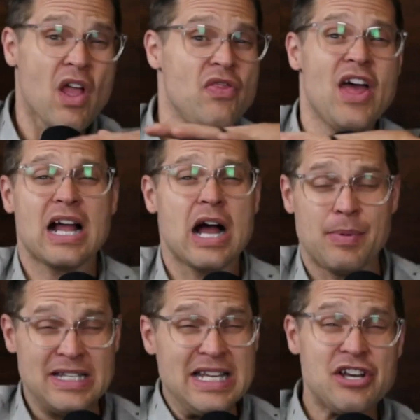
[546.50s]
that
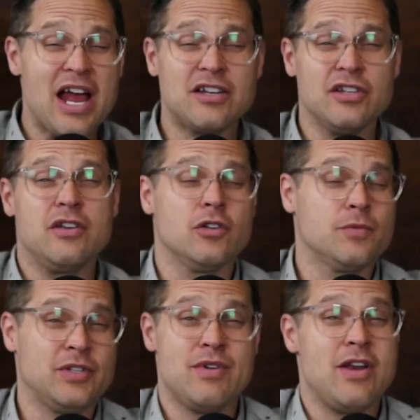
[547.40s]
competition actually goes
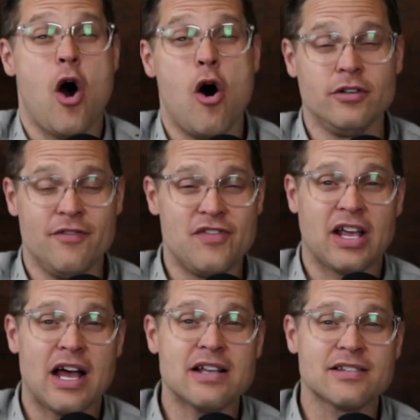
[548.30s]
between all of the
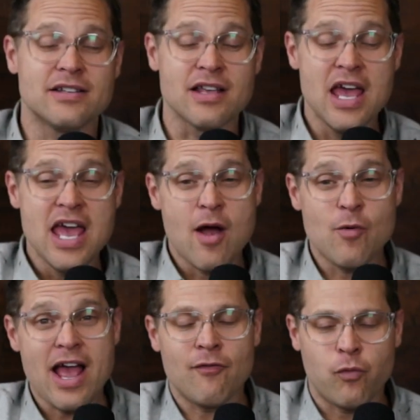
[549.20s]
cousins. And
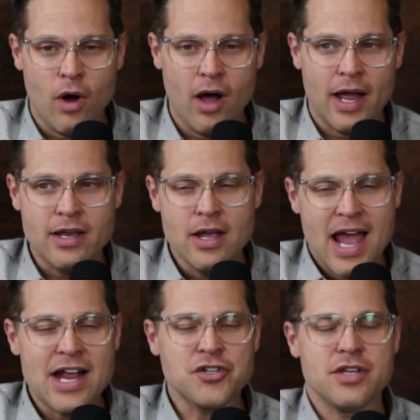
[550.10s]
we have one,
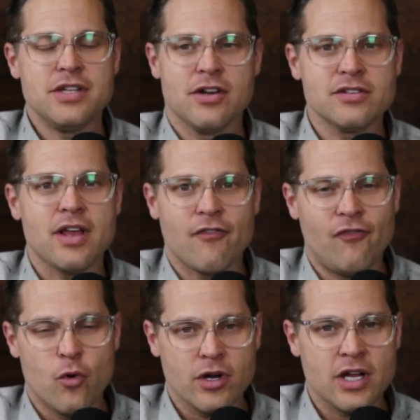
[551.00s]
actually, there's like
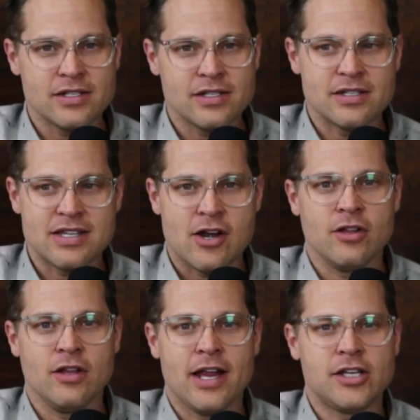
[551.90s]
4 cousins that
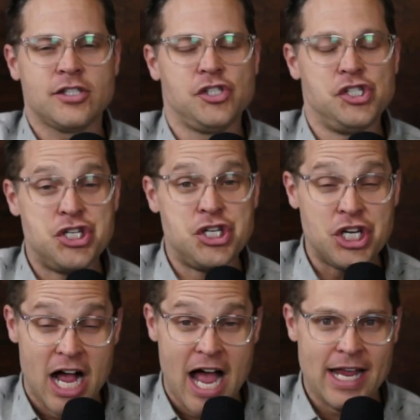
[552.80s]
are like
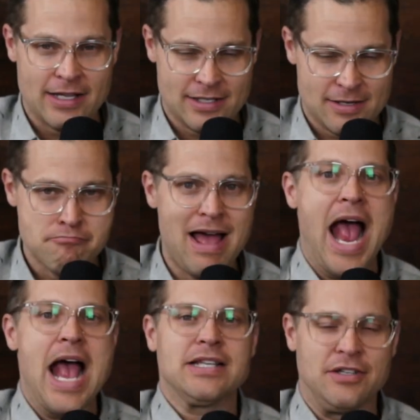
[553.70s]
giants,
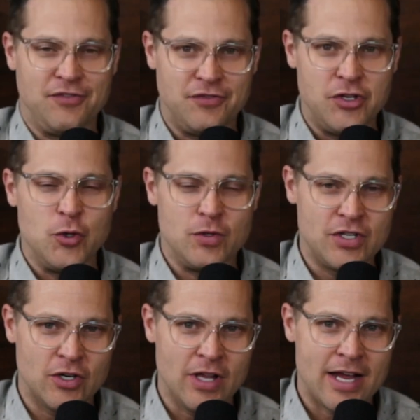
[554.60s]
massive dudes.
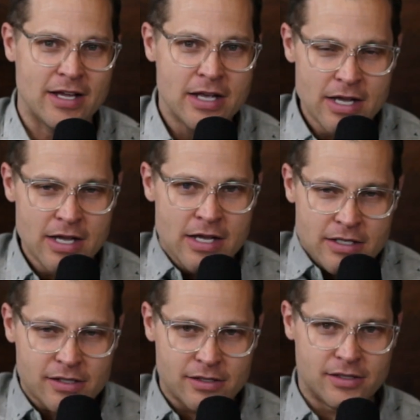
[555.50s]
They're like
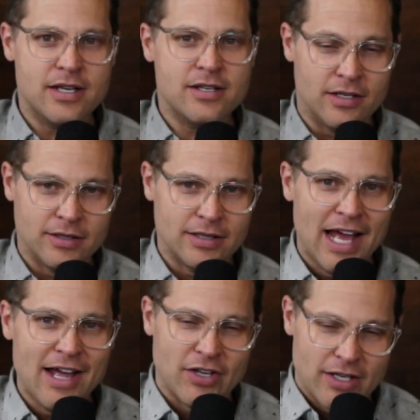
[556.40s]

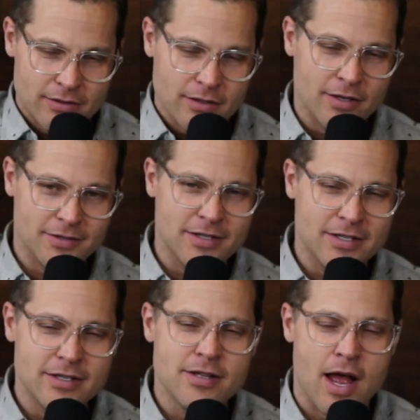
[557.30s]
6'11",
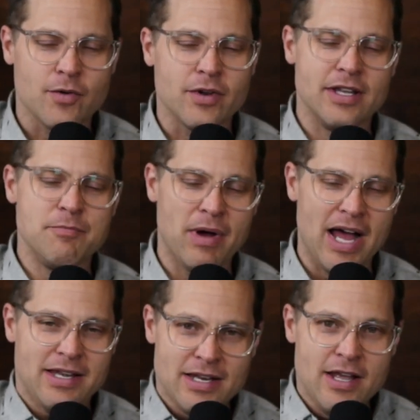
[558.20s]
not really, but